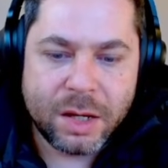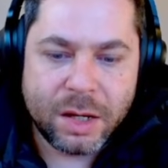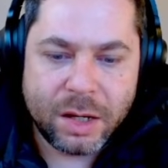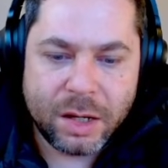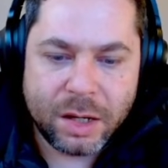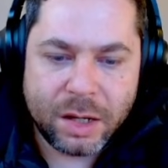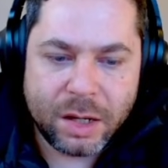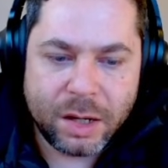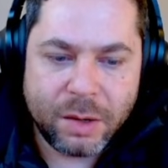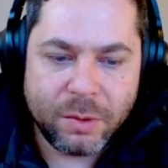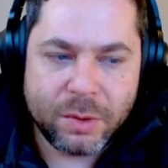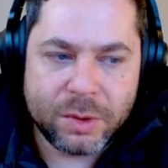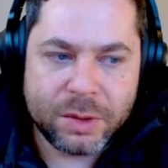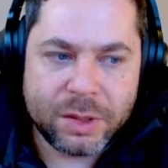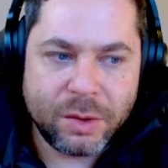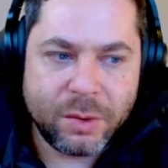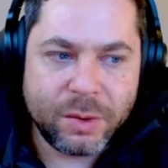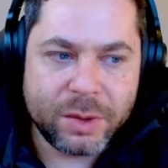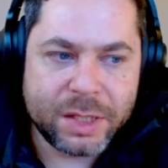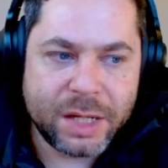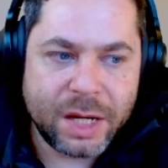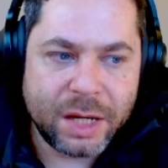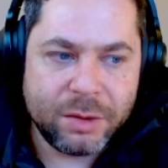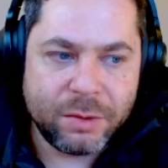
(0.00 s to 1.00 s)
I
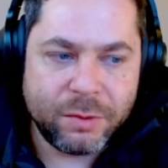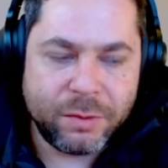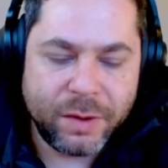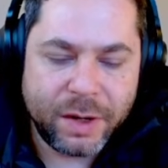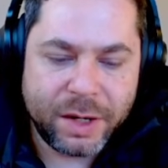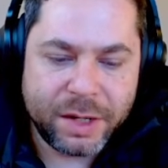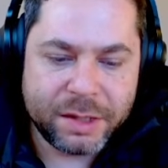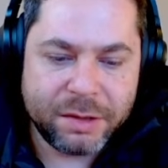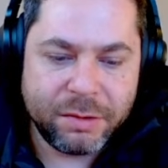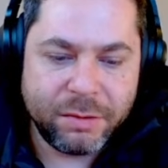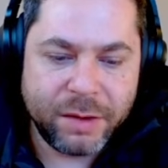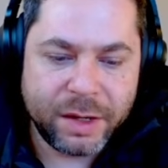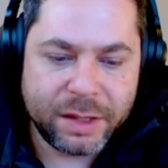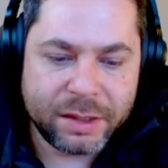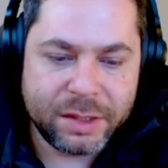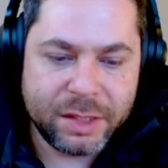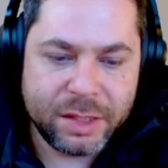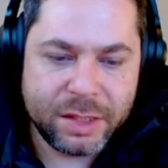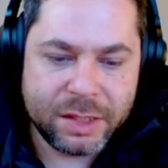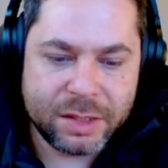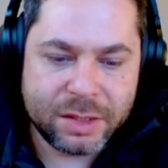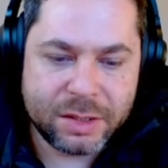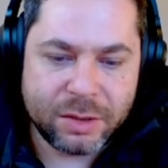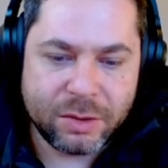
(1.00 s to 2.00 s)
wonder what kind of artifact
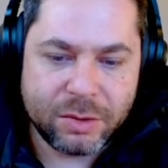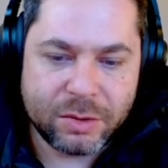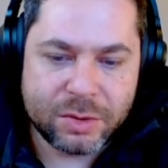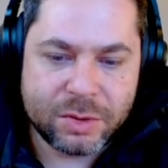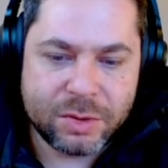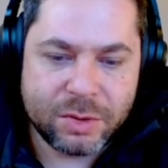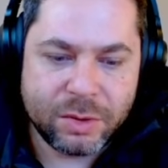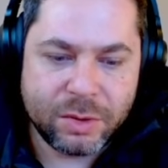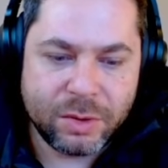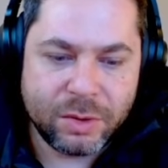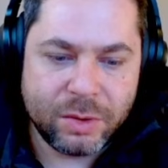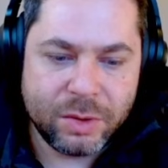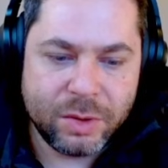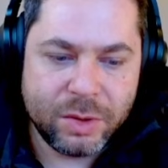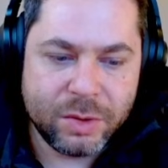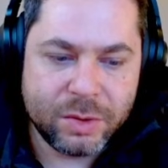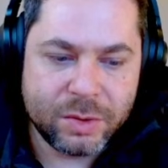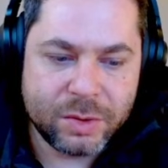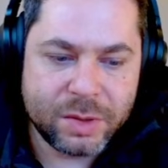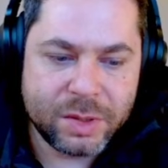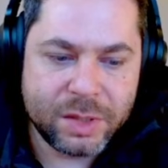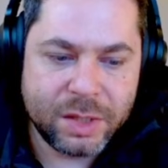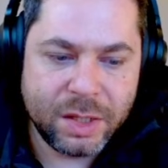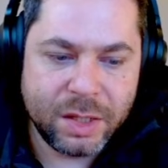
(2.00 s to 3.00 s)
he is also
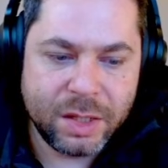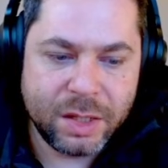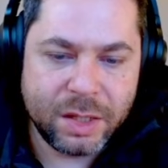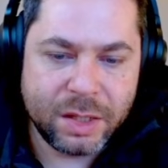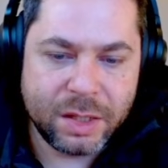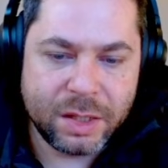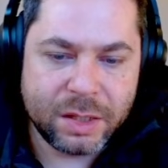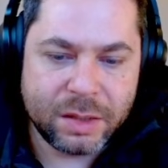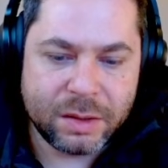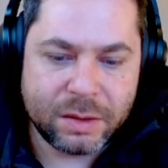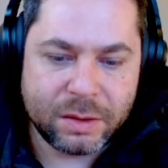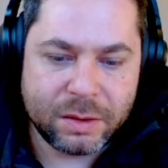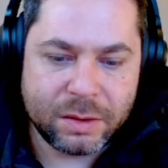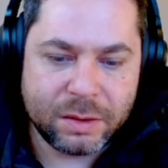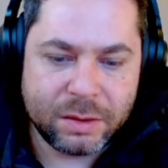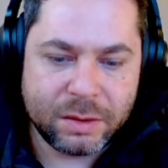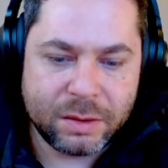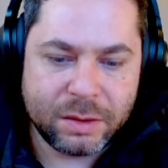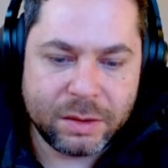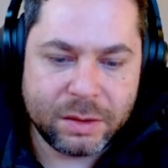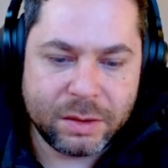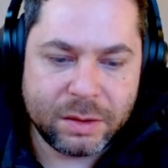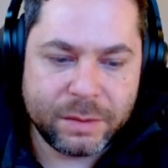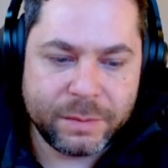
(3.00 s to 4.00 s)
using.
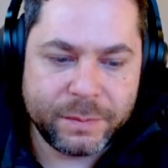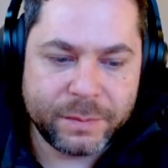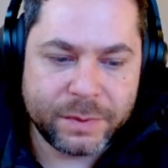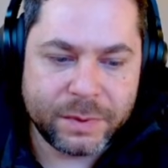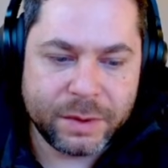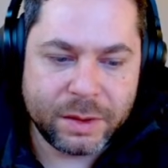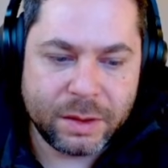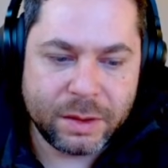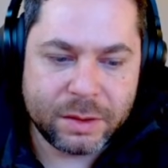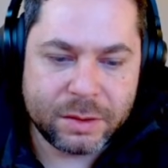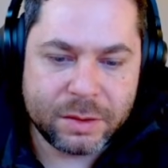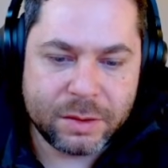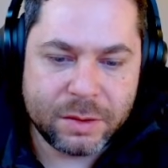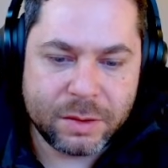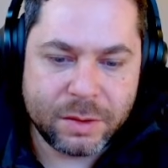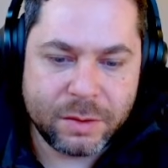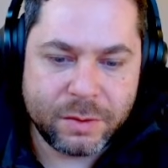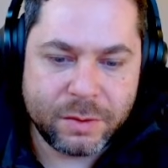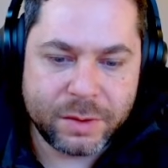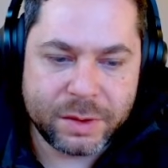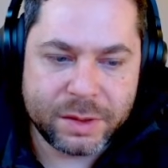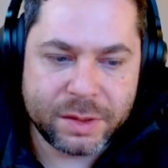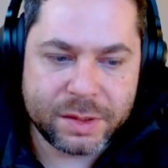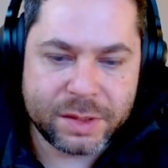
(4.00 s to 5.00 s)
Let's
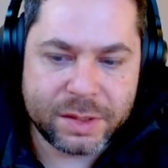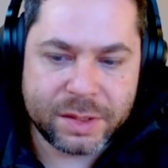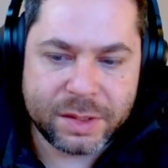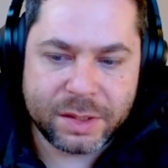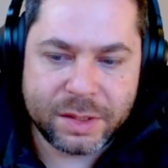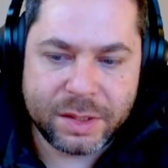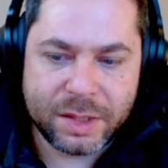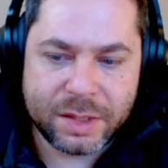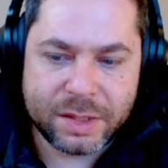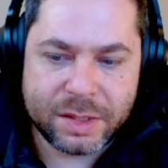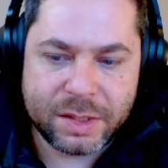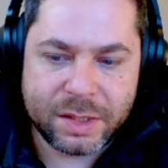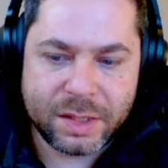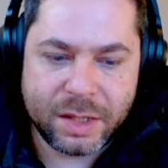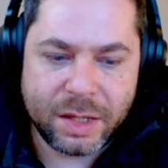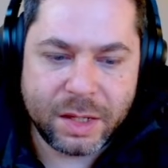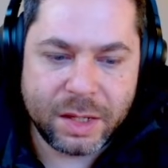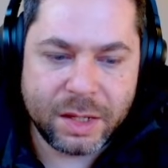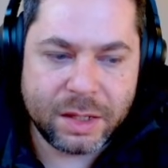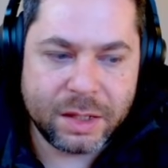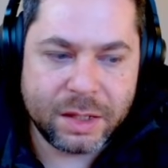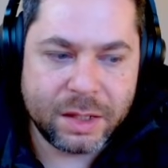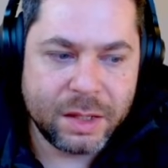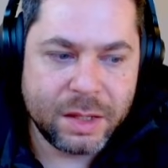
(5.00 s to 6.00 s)
go over the
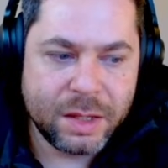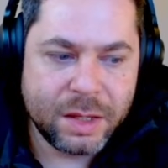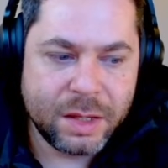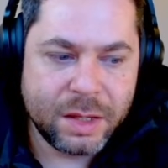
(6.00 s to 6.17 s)
statistic.